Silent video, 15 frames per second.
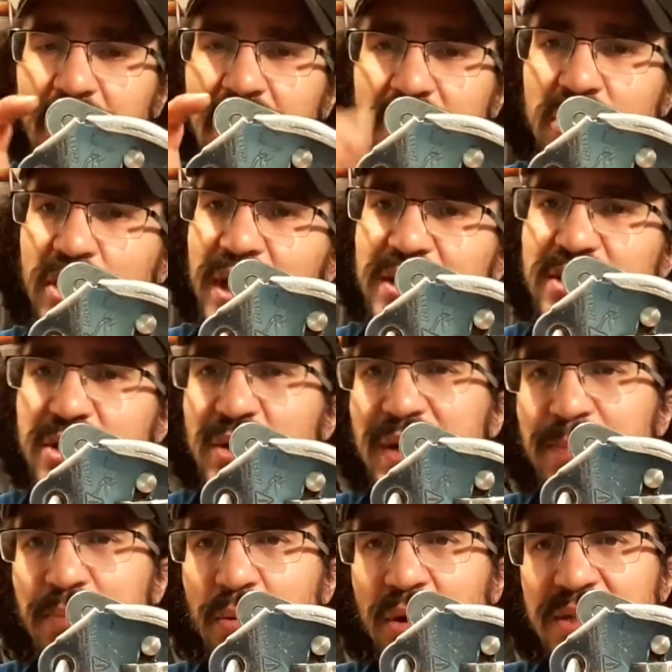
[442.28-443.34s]
creates
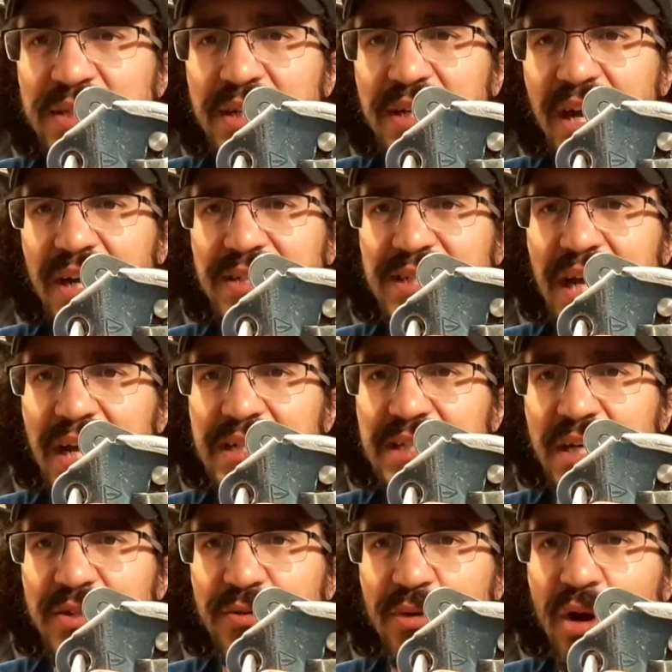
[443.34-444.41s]
3 points of contact
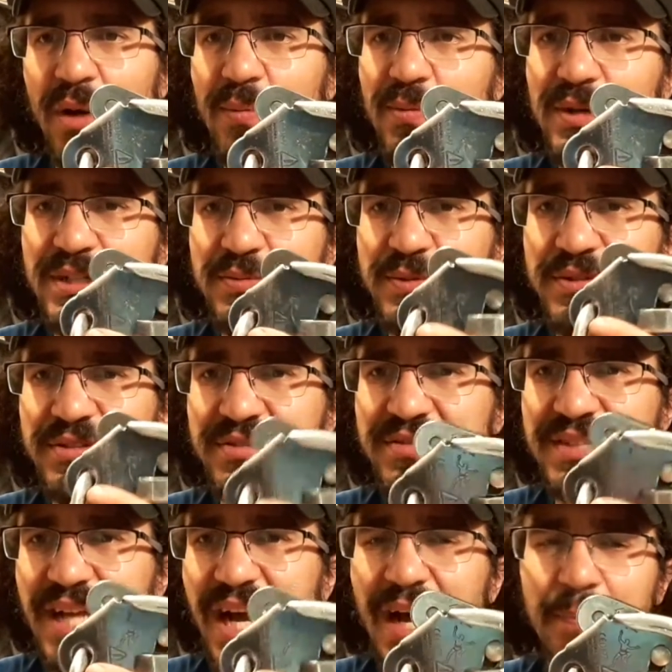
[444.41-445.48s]
on the rope, which will
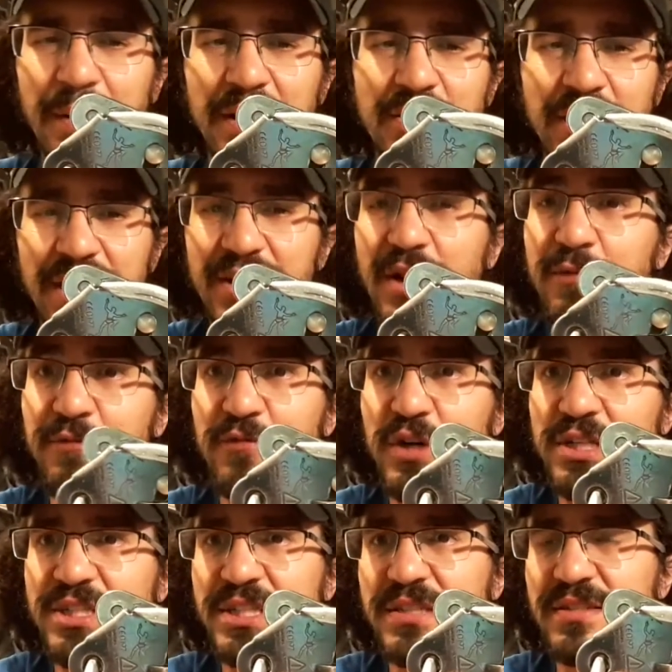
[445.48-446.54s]
stop and create enough
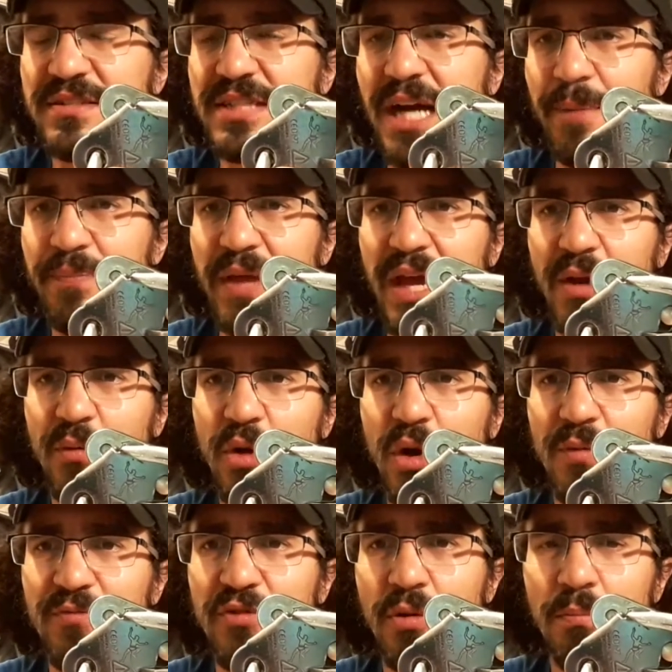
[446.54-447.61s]
friction to stop that
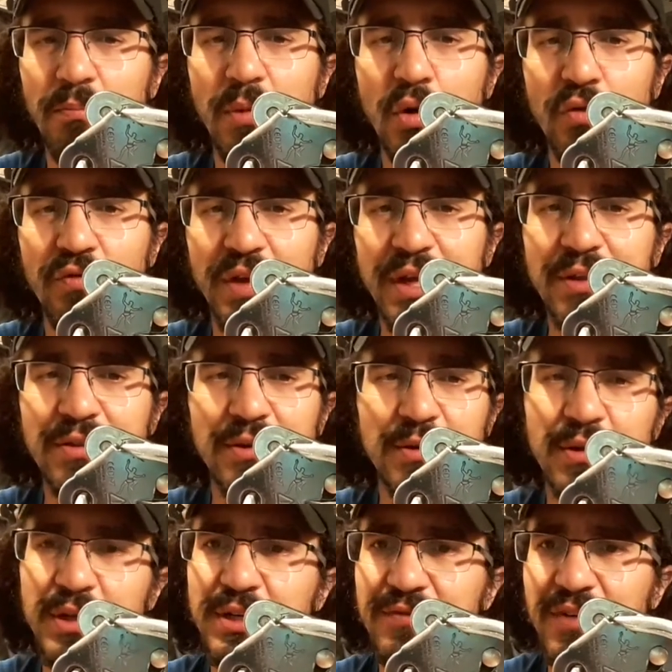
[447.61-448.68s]
rope from moving through
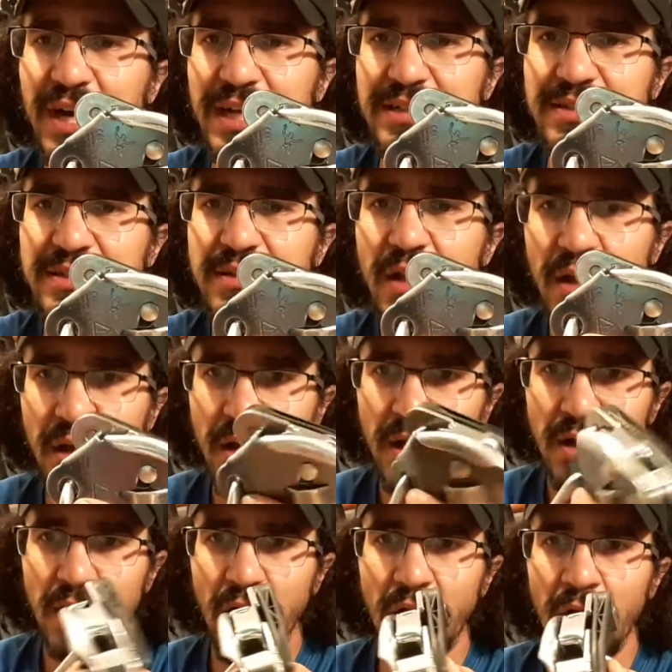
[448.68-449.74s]
the device.
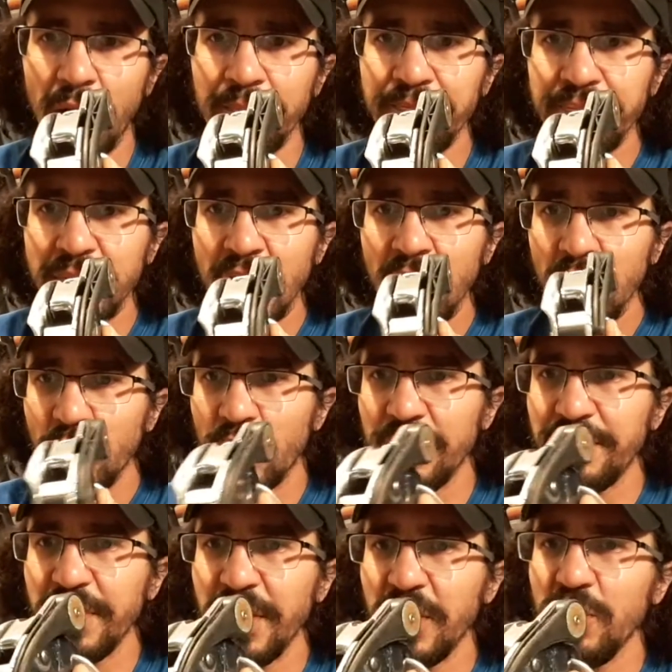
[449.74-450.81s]
One
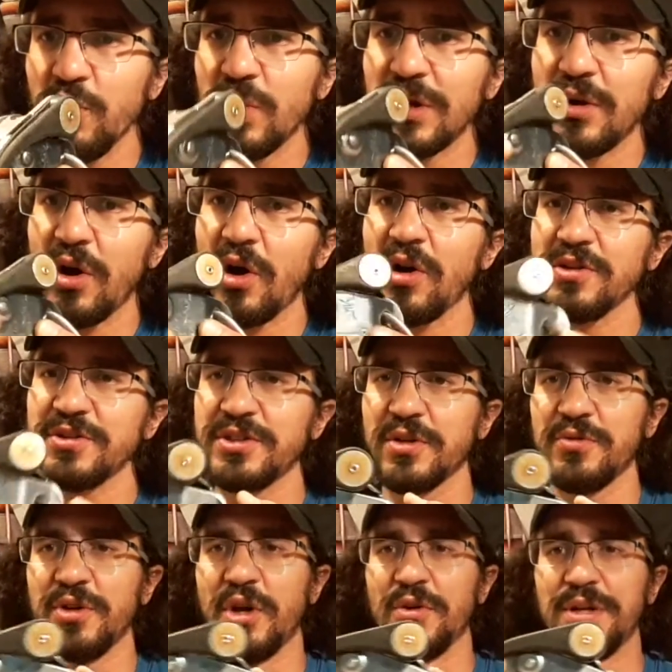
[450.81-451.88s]
thing you will also
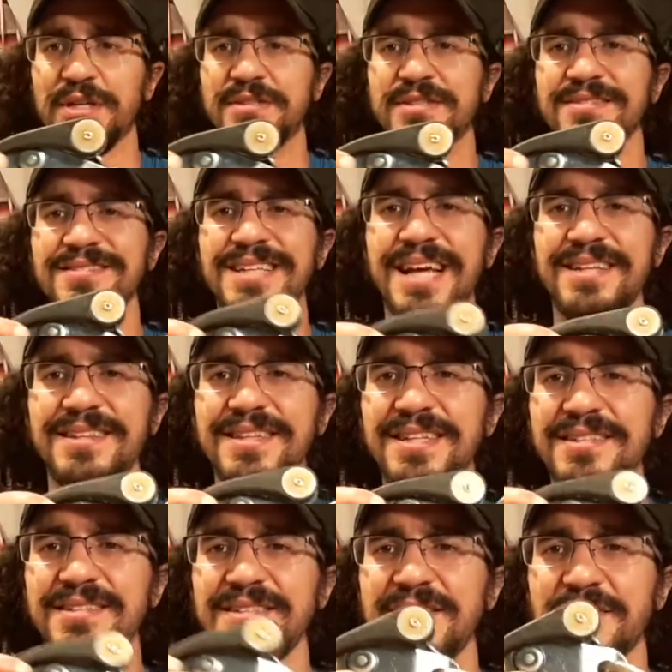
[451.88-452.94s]
notice is that
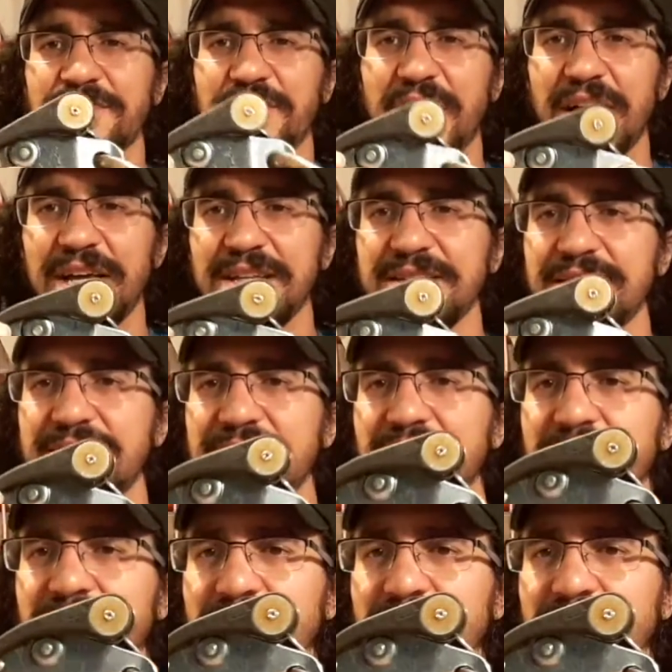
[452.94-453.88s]
this device,